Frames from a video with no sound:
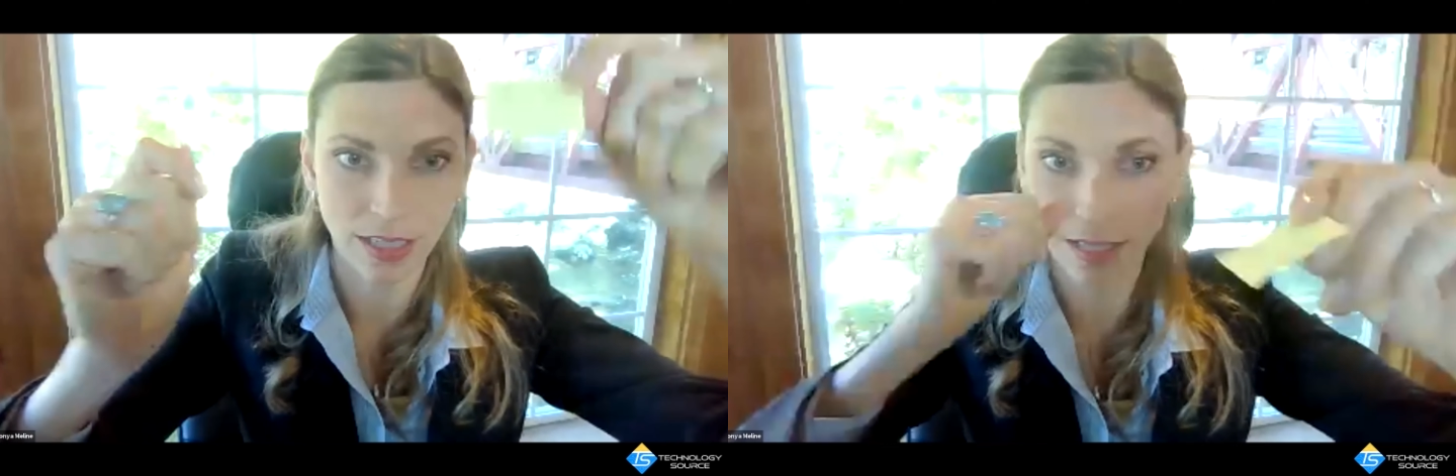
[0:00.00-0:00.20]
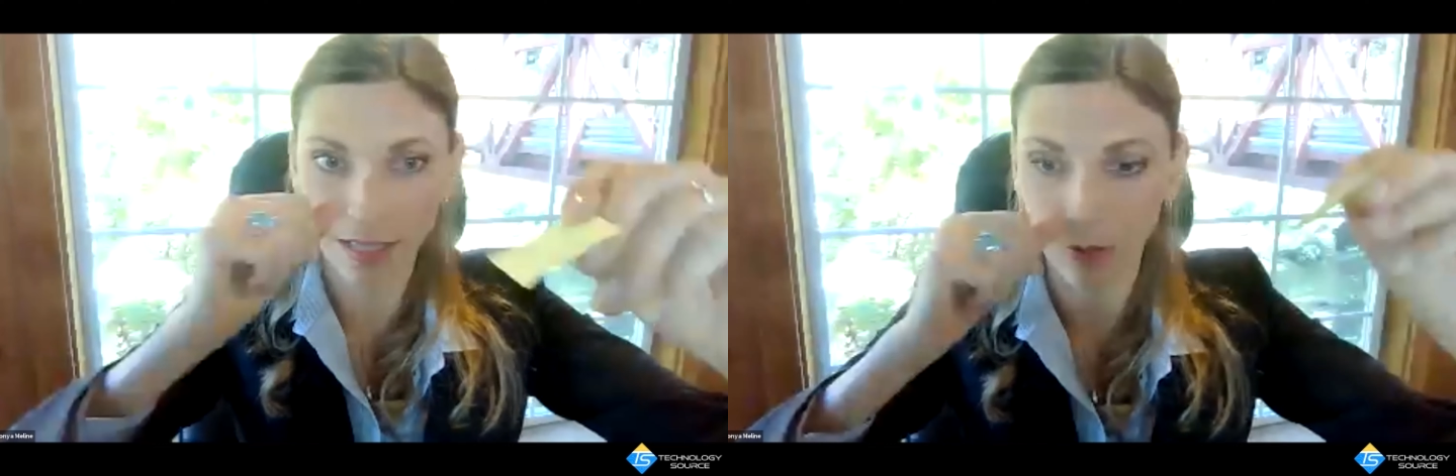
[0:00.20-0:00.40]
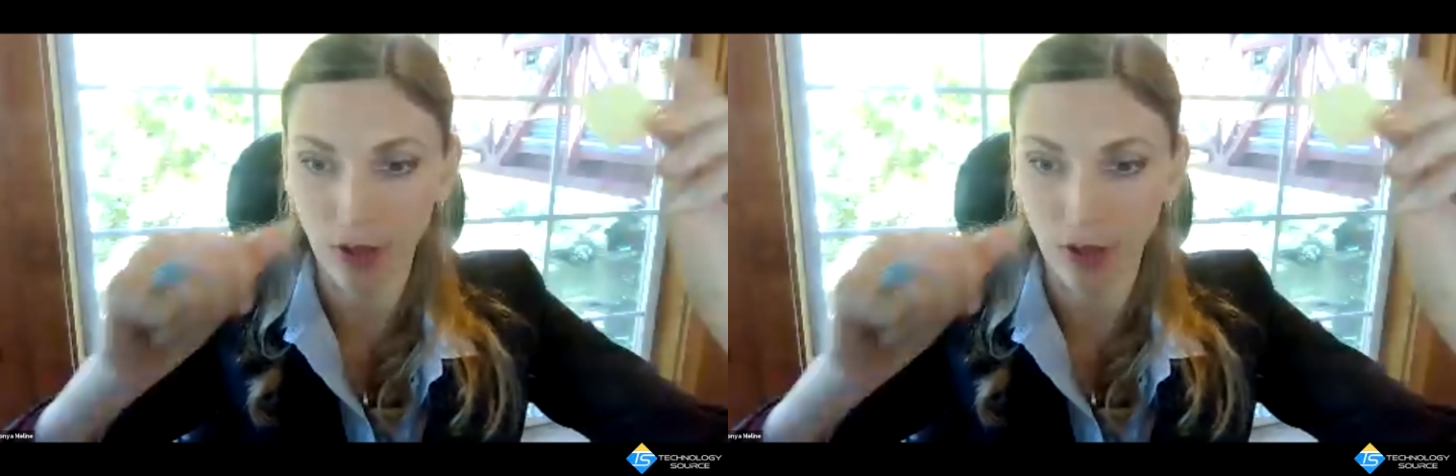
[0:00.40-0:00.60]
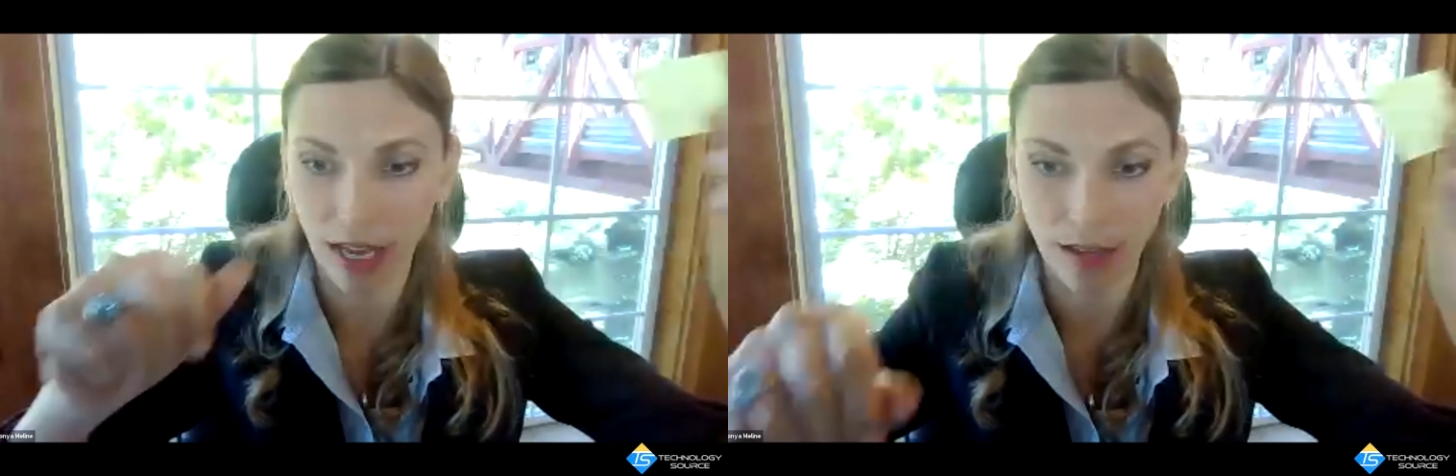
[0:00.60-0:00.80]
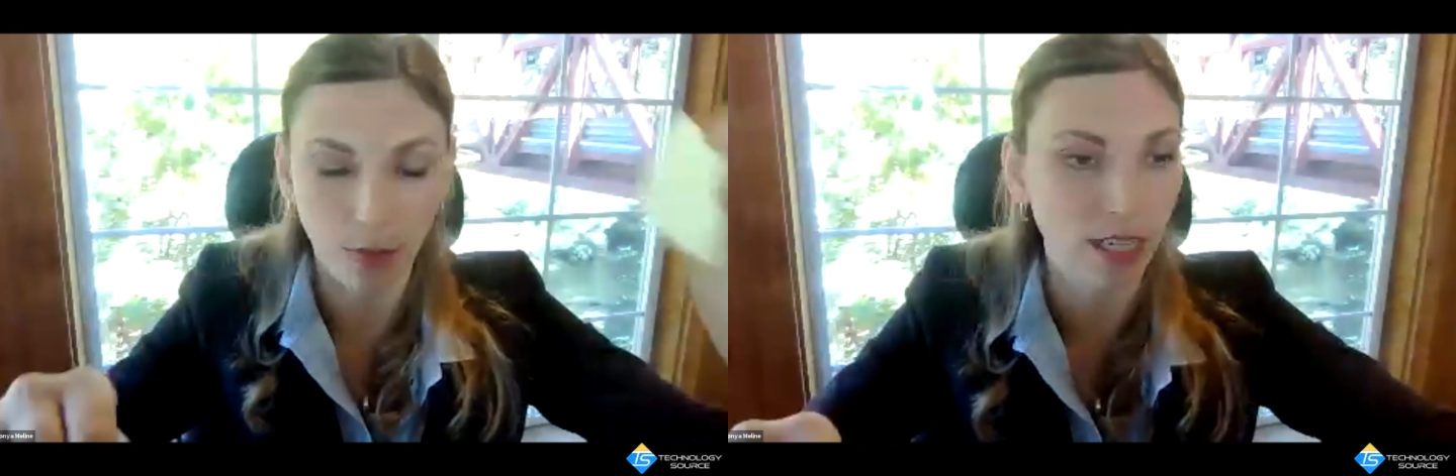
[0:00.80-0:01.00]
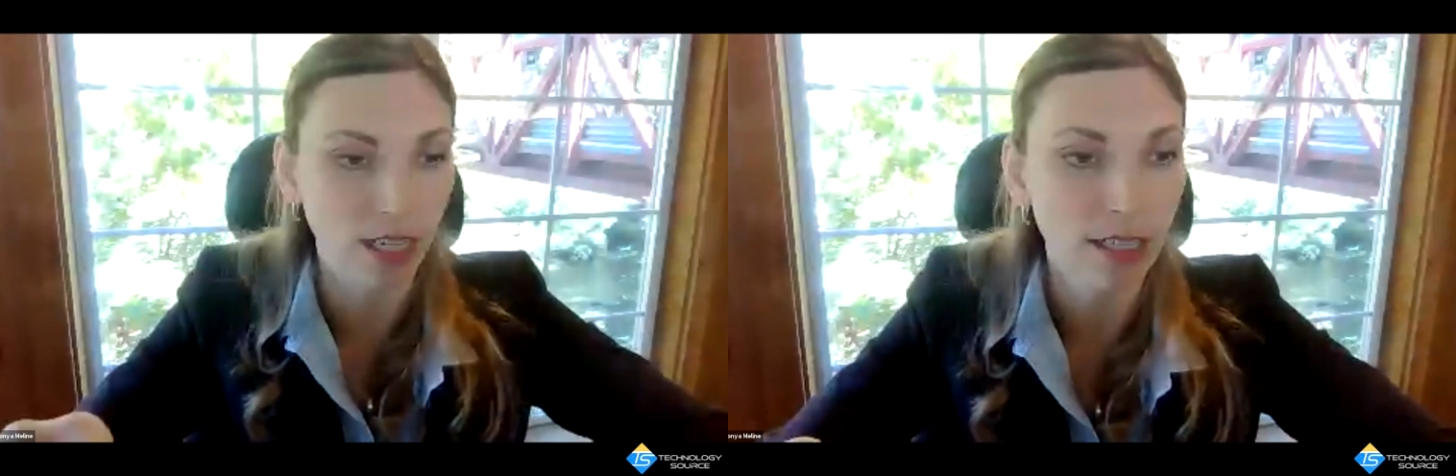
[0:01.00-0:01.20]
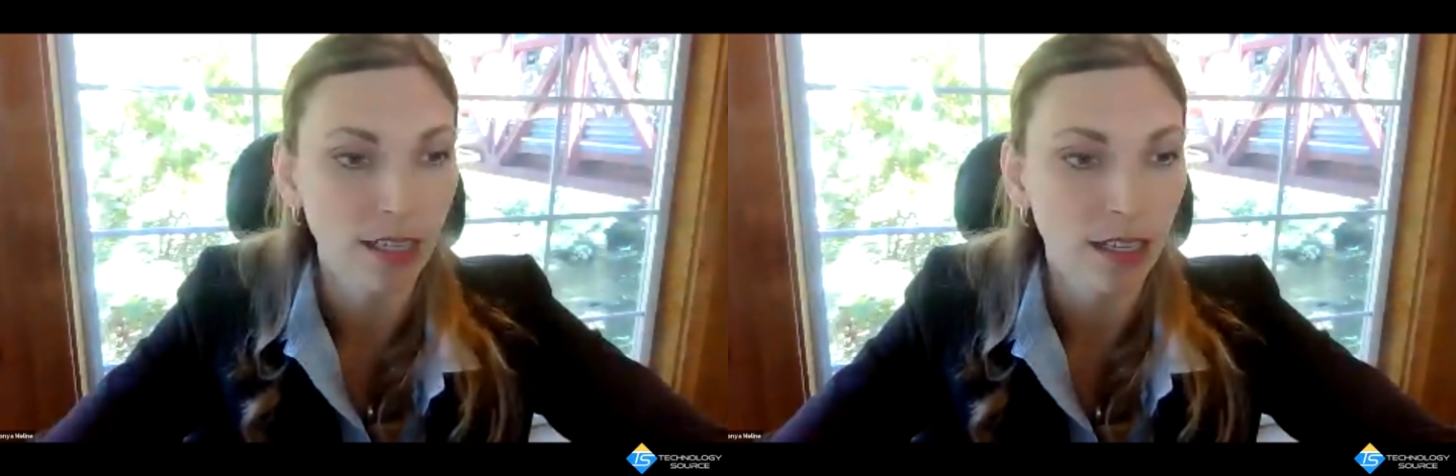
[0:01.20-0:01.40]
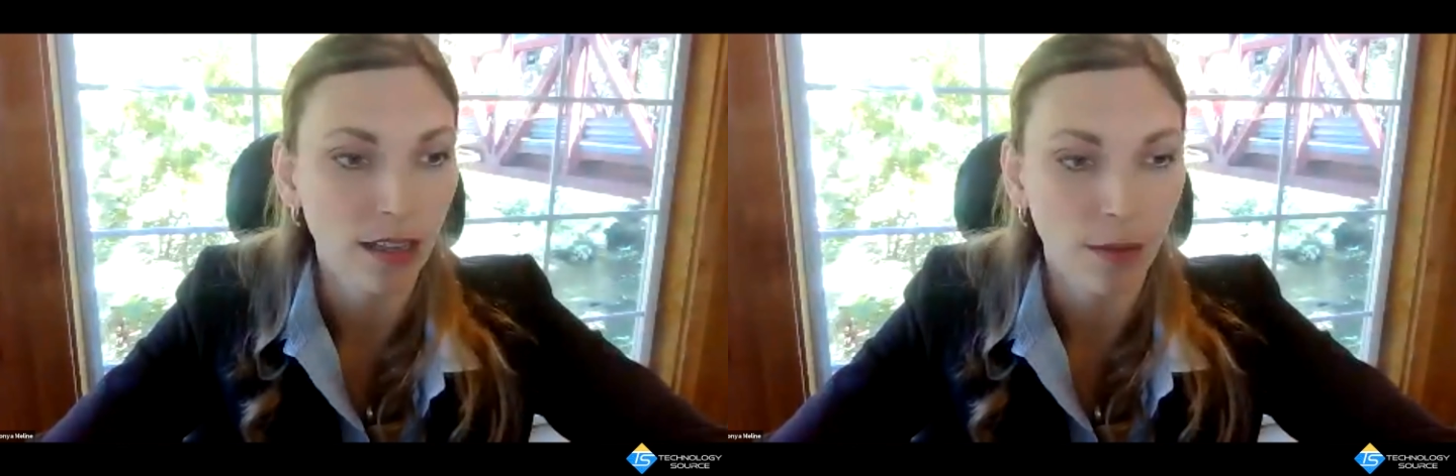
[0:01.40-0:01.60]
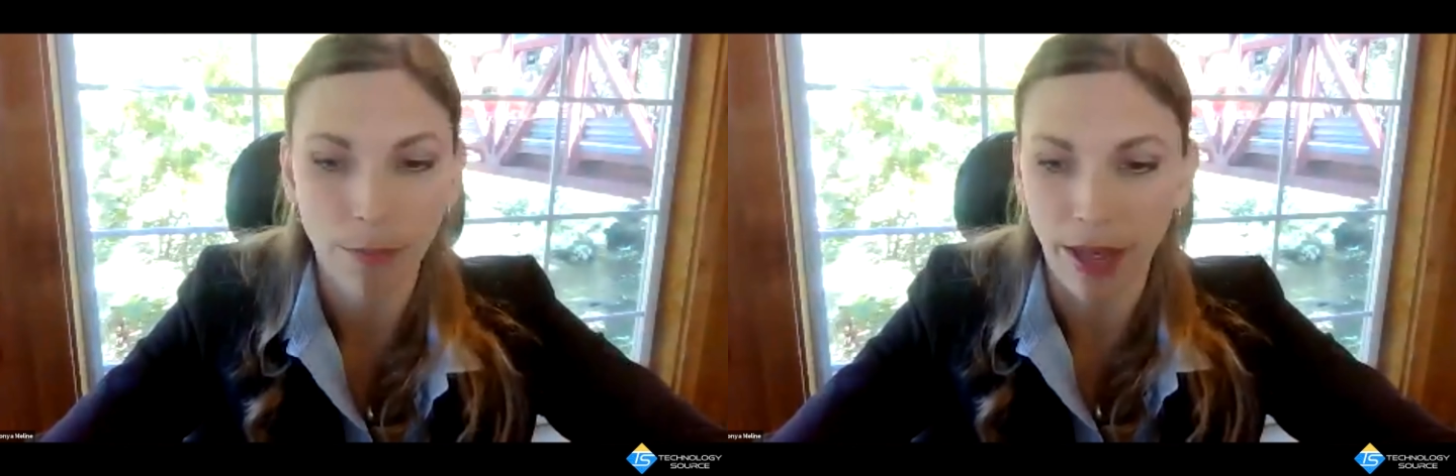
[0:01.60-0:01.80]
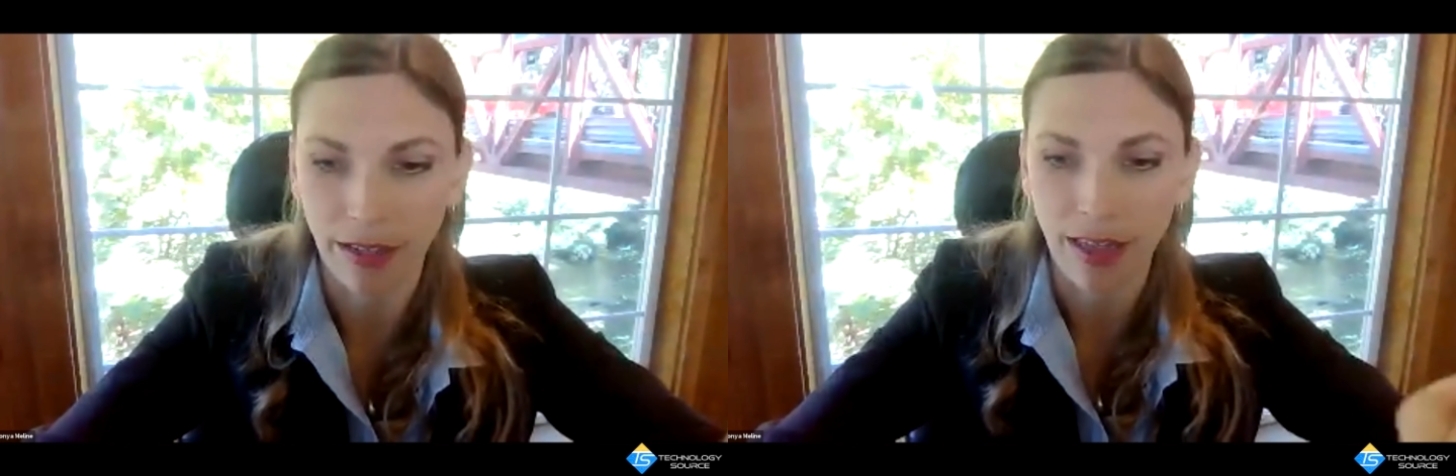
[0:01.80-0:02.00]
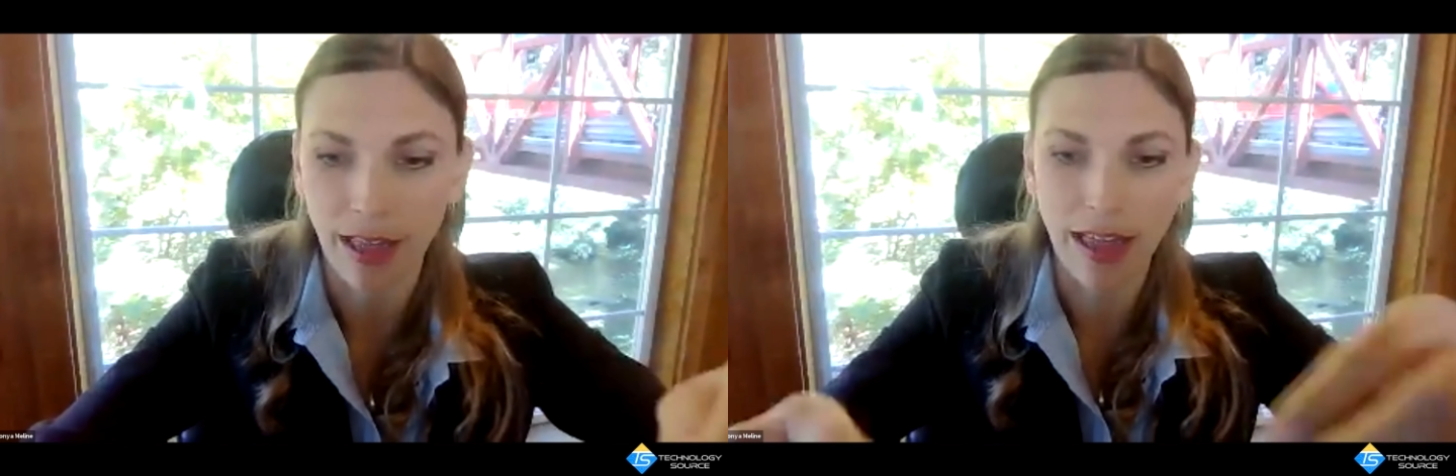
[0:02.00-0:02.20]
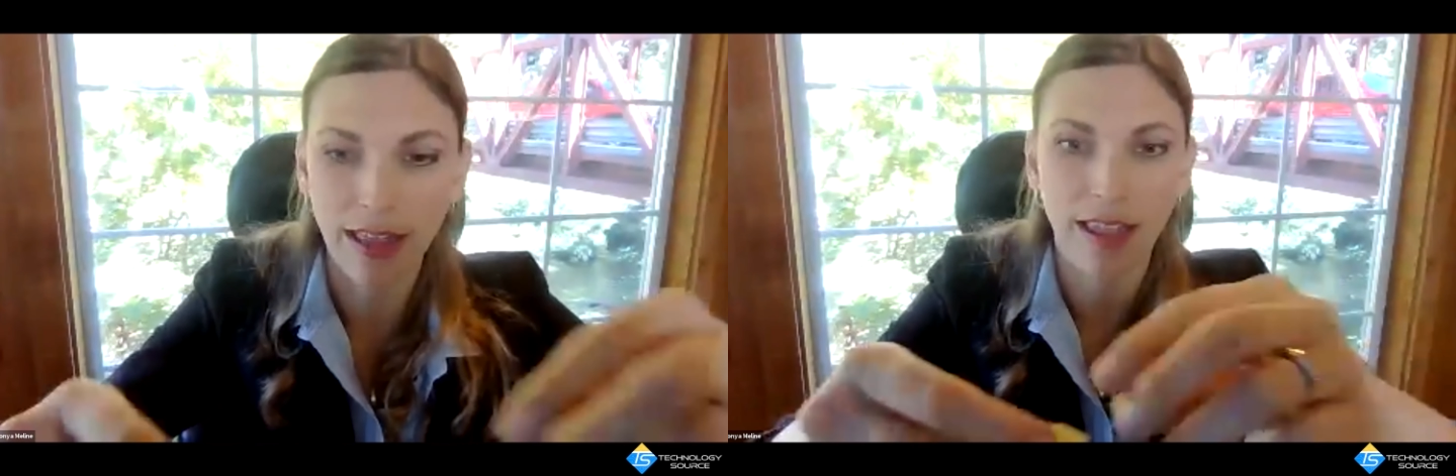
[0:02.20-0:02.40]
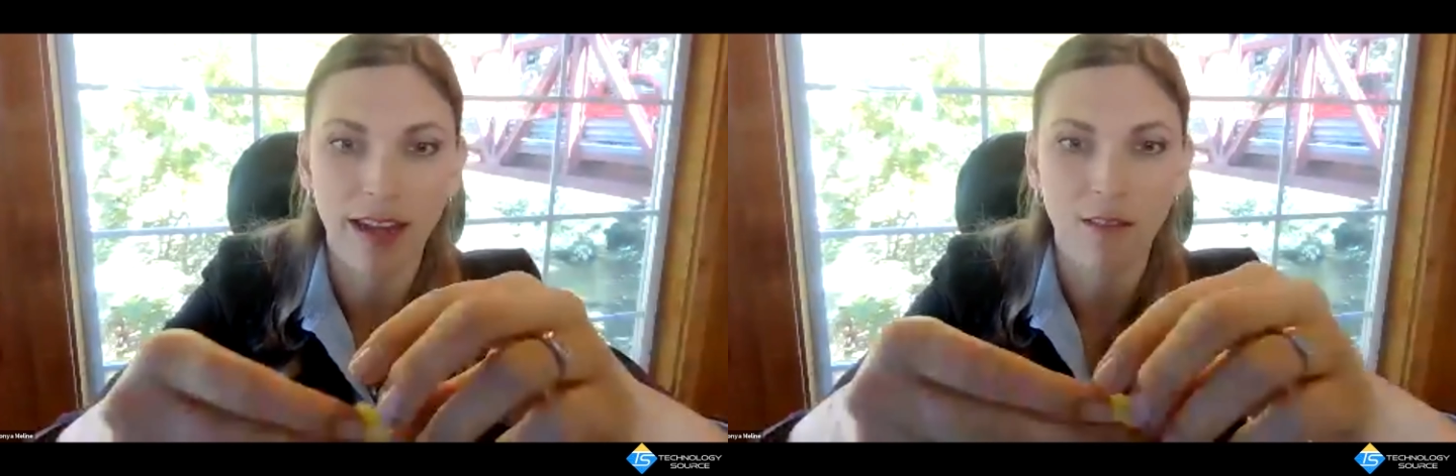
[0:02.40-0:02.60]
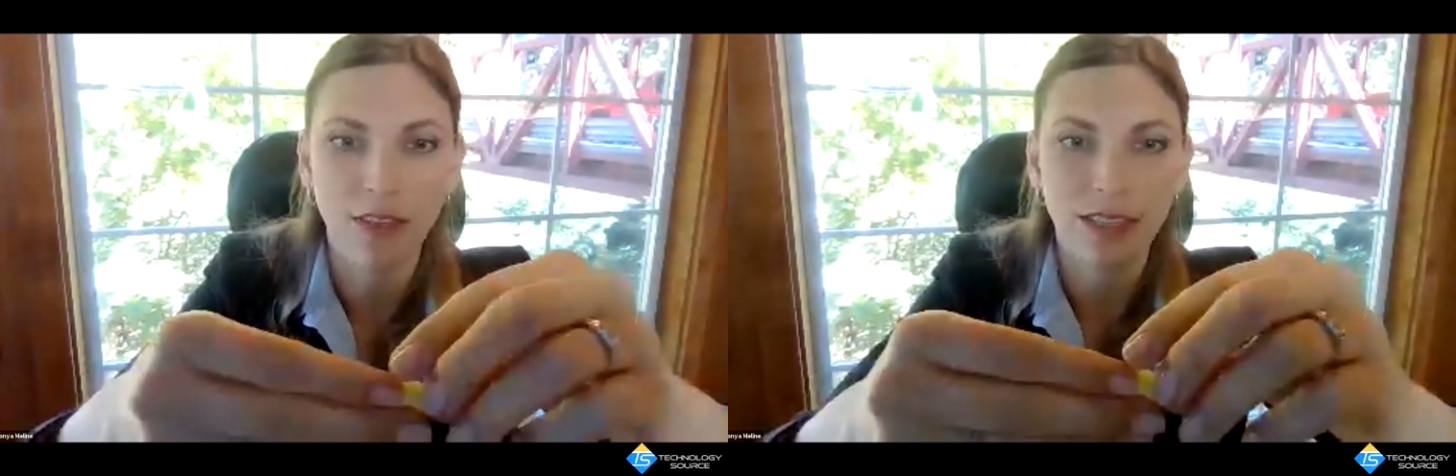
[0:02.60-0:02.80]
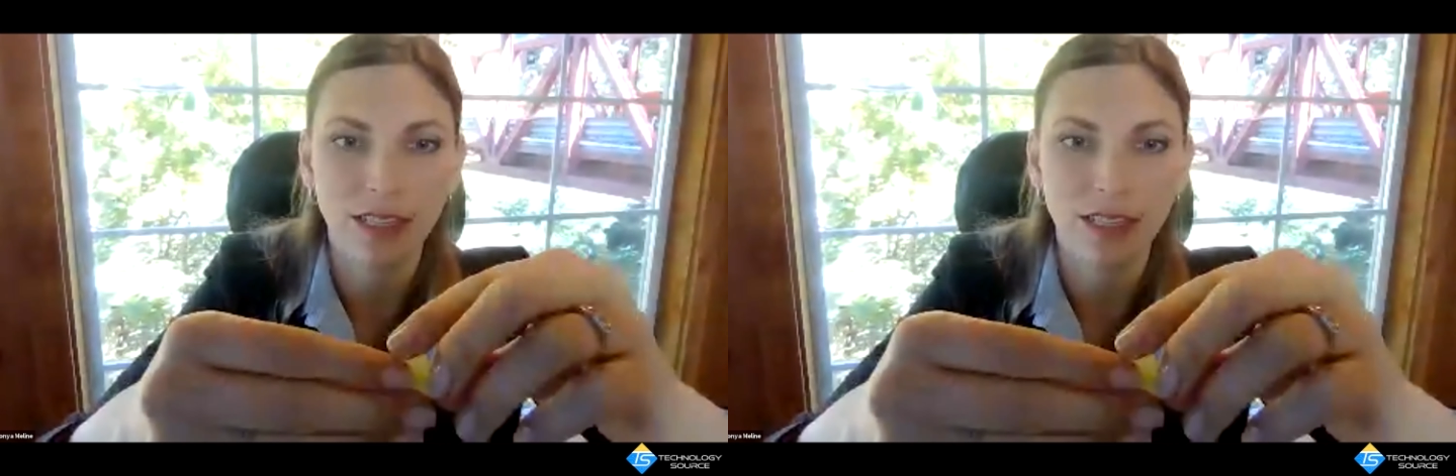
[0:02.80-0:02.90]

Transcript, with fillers: questions. Becca. Right, Becca. And then if this is go.